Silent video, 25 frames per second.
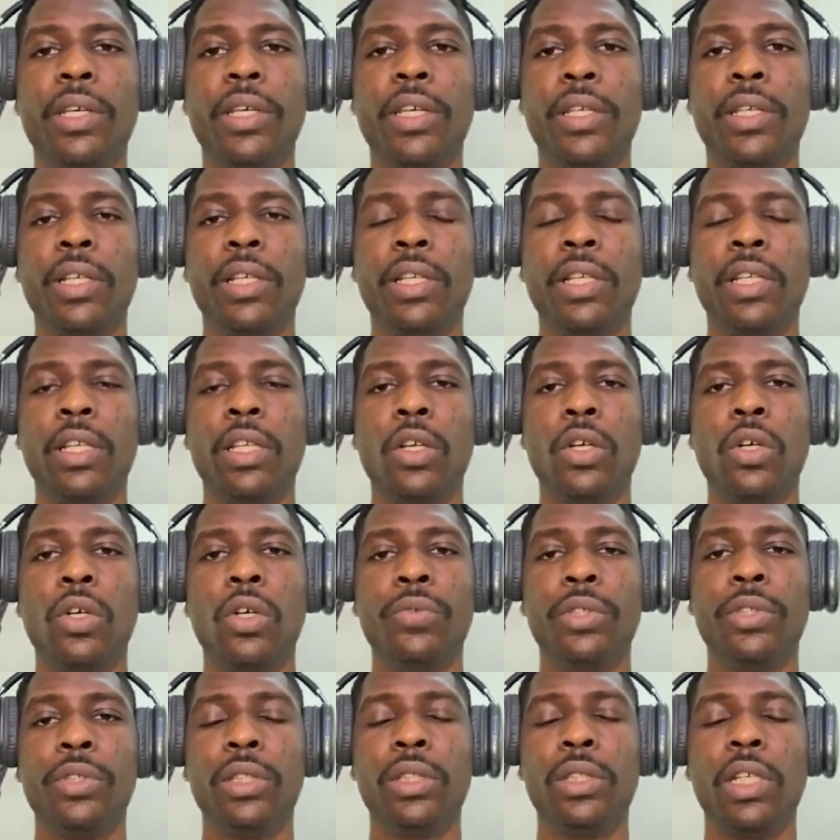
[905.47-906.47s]
And
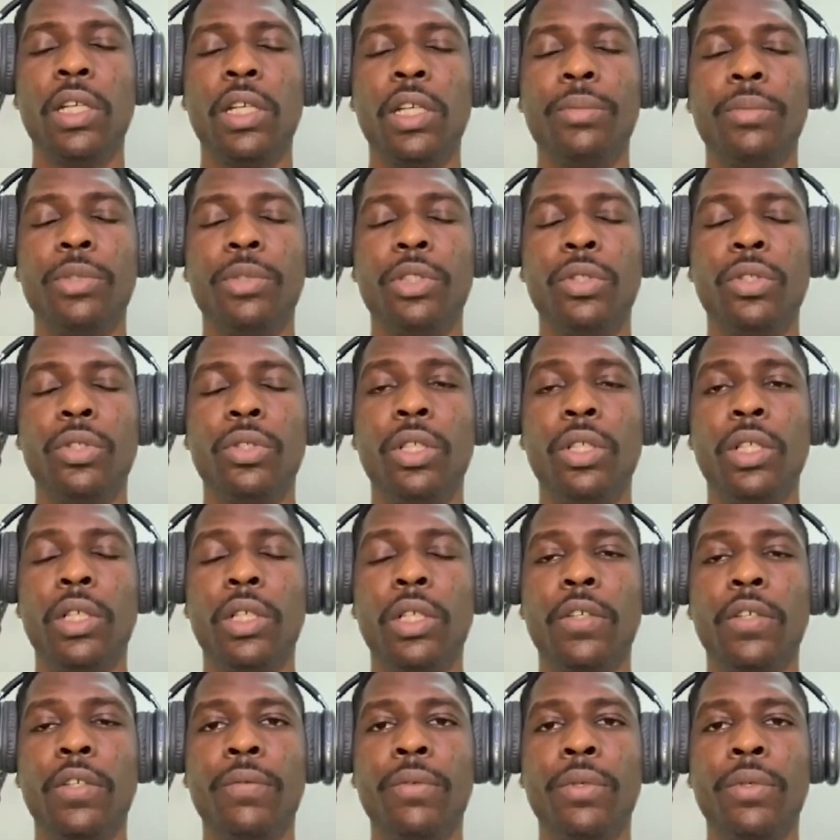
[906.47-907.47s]
obviously, I'm sure,
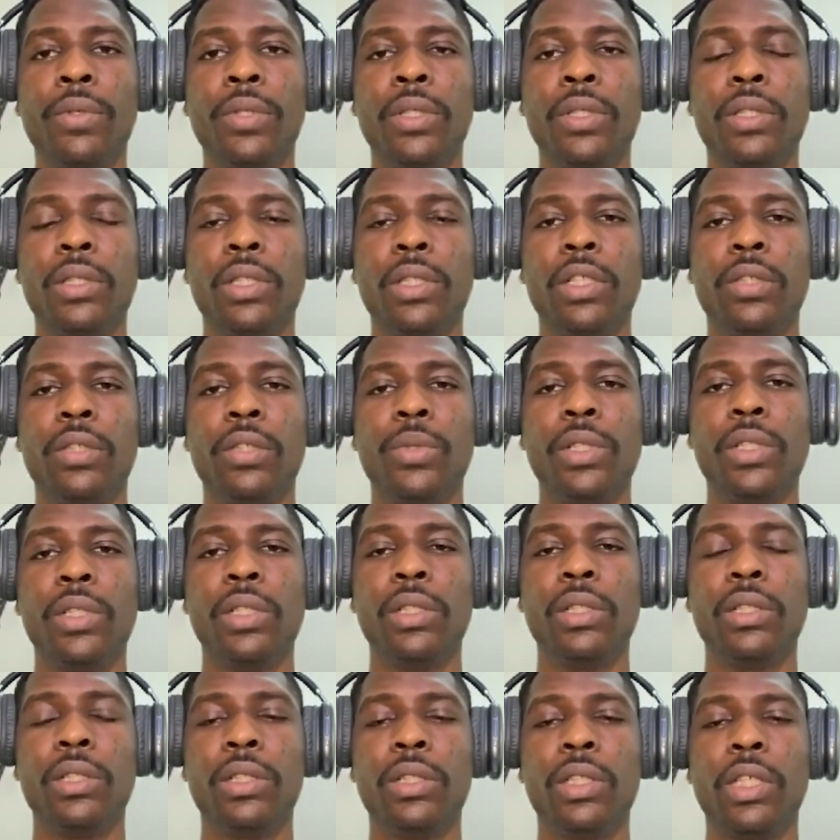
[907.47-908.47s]
for instance, when they
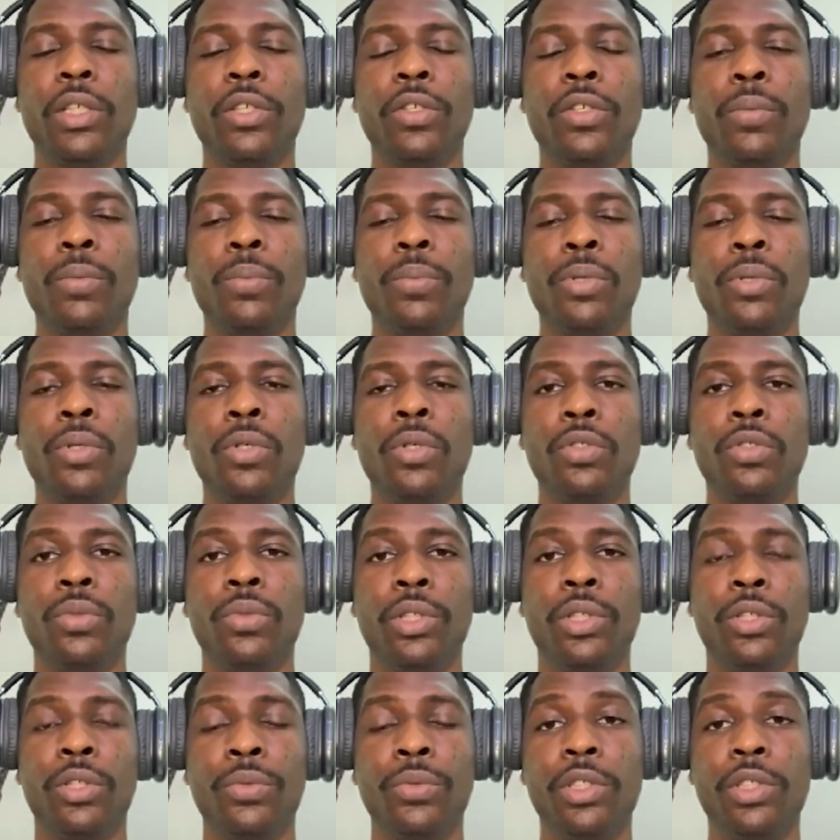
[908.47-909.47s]
check your pulse with your
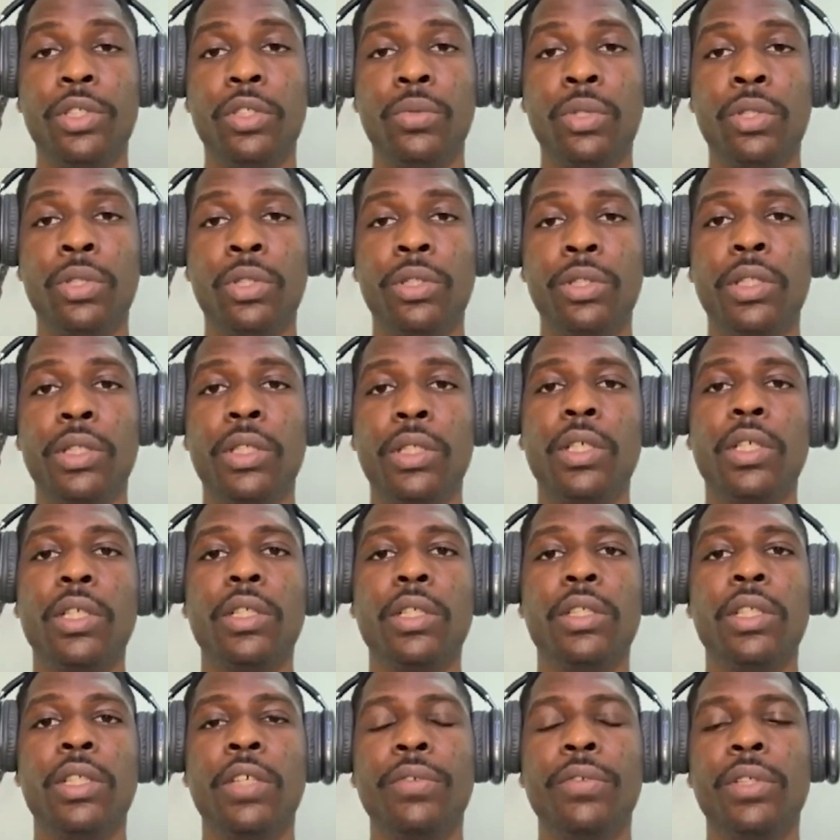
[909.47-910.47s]
wristwatch, they
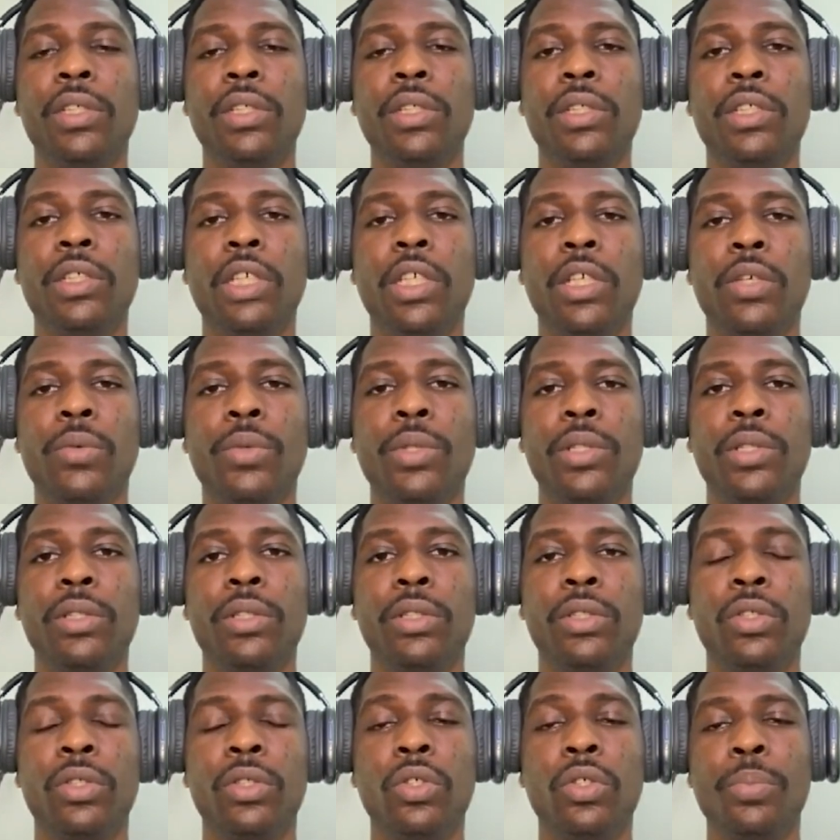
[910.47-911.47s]
definitely check with,
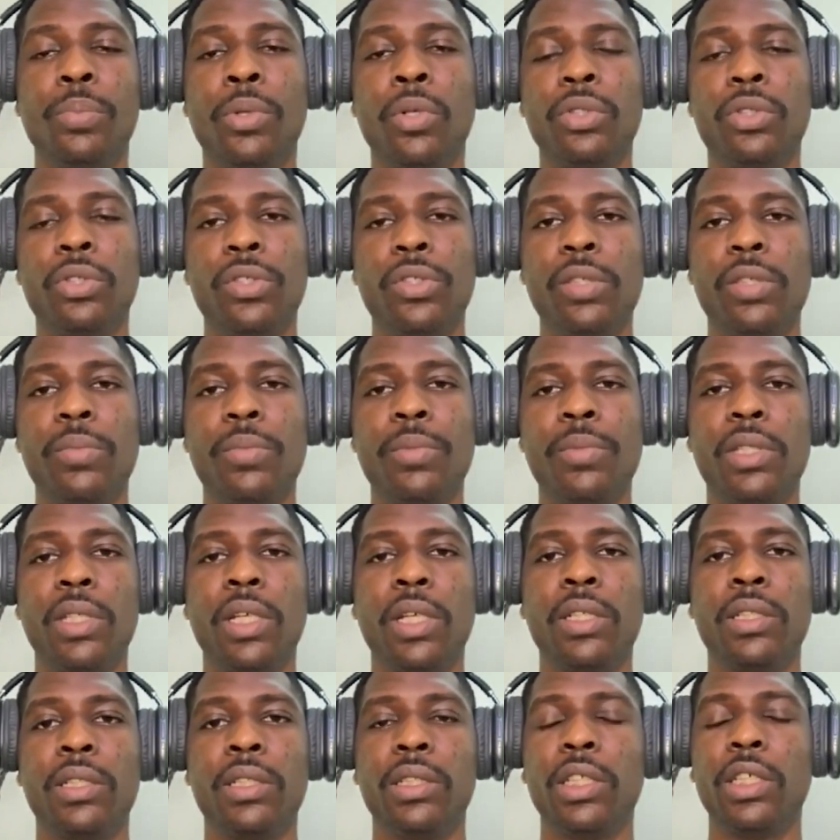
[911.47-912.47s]
the pulse oximeter and
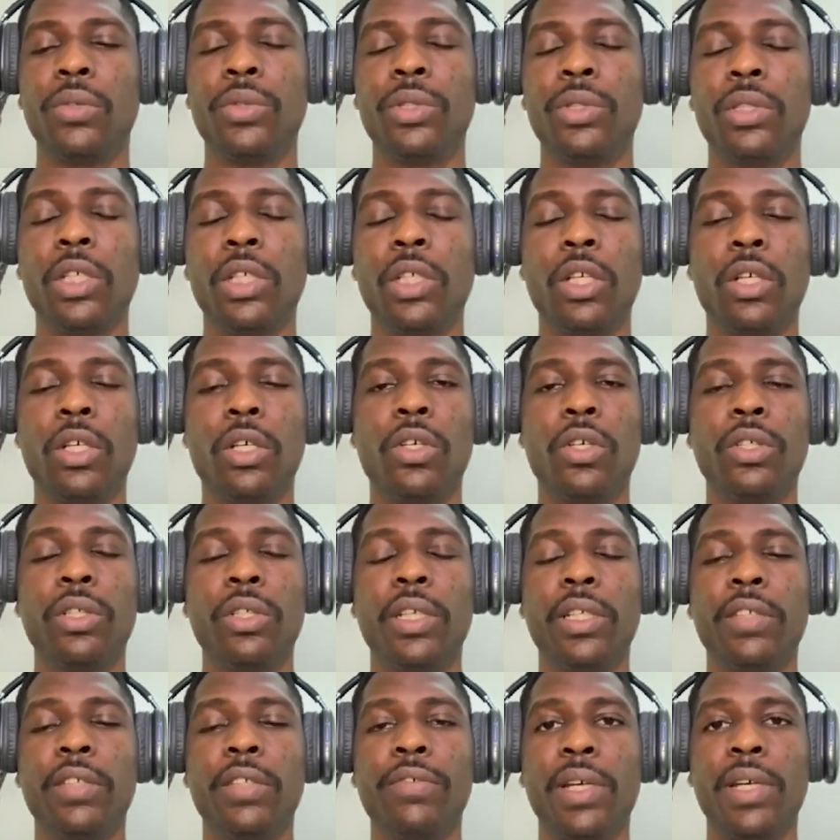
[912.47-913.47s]
check with other
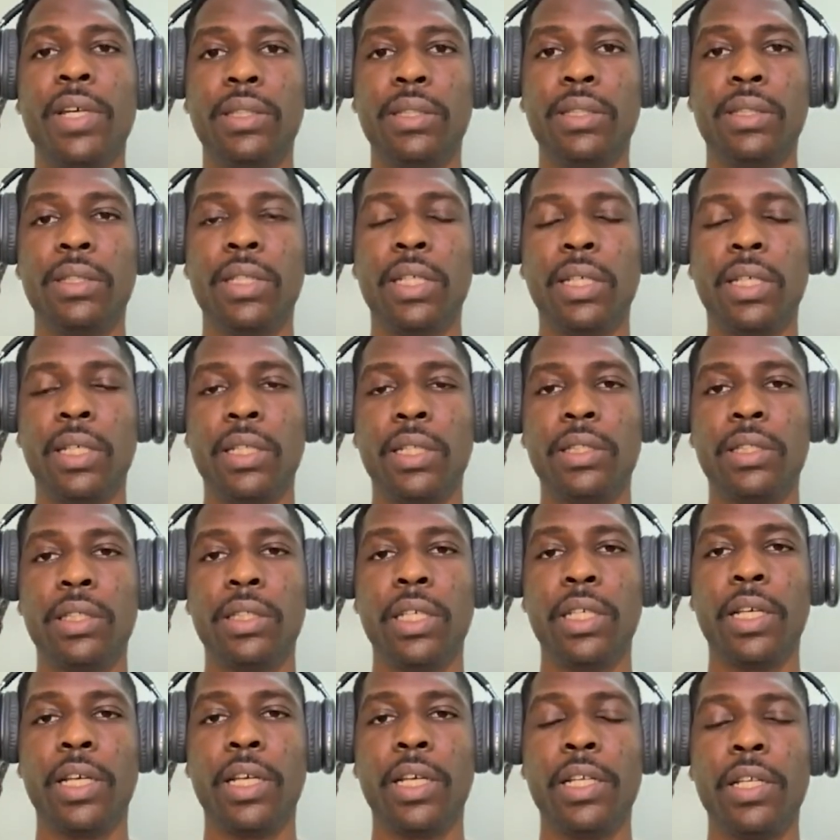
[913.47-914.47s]
devices that can check
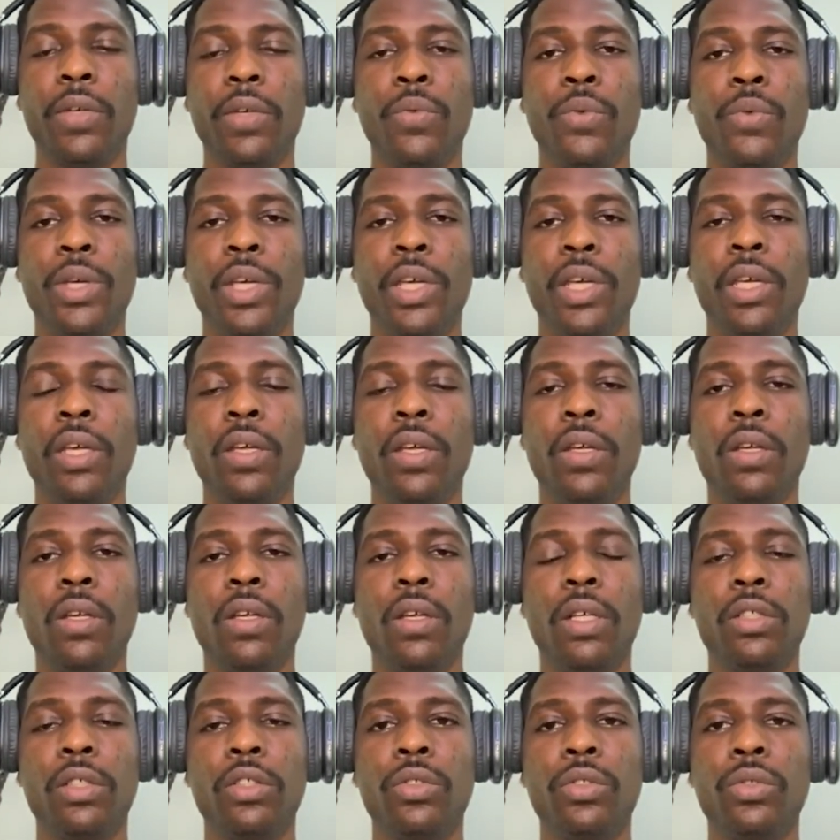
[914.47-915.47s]
at a way
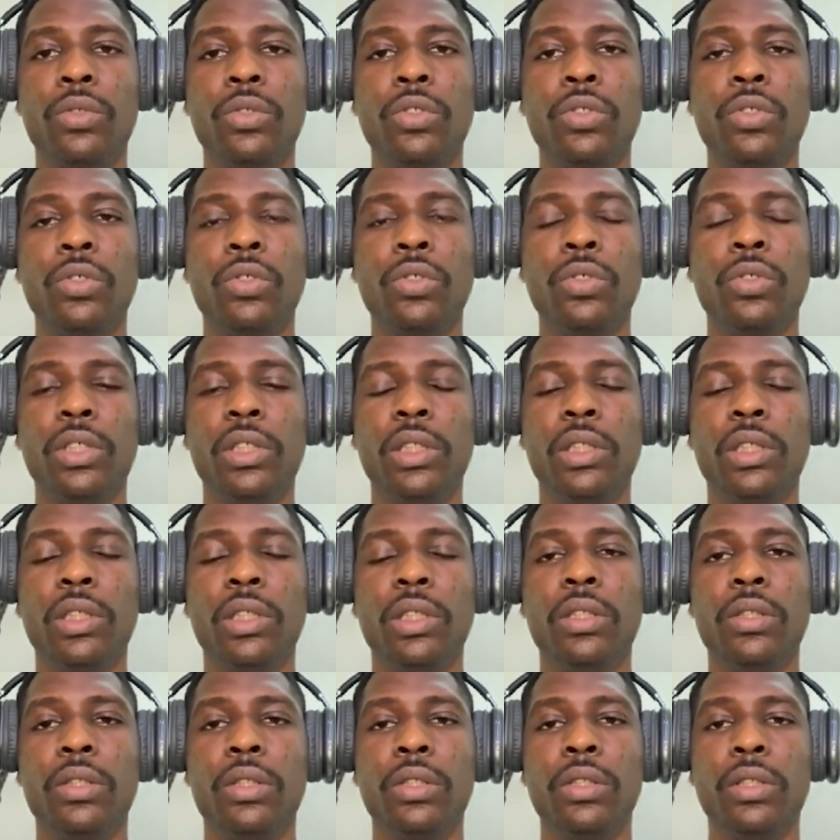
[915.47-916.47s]
to, see
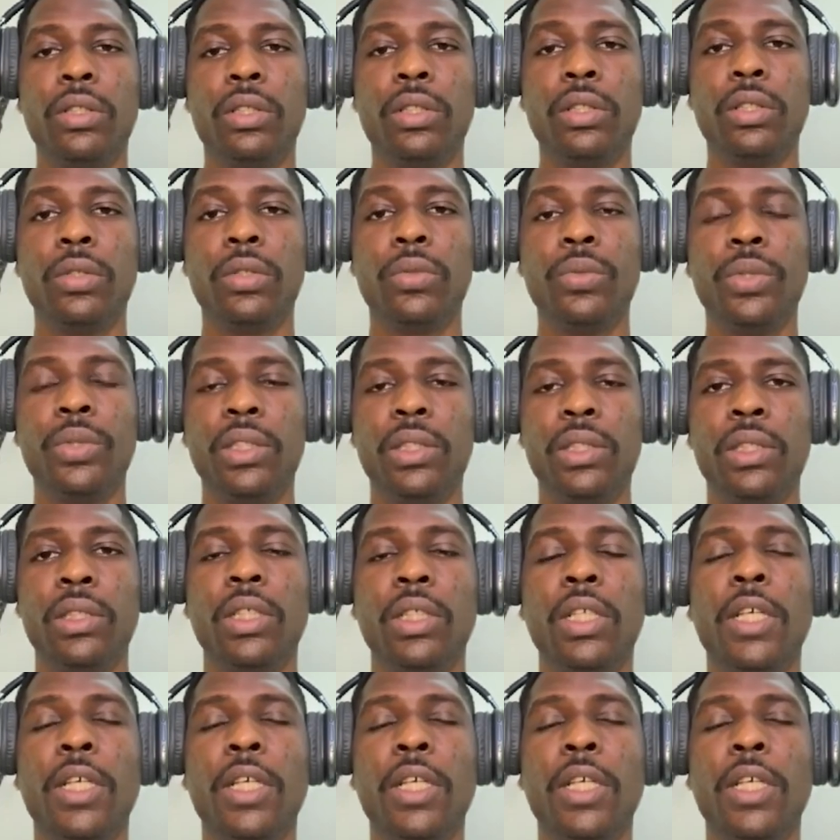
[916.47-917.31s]
the reasons.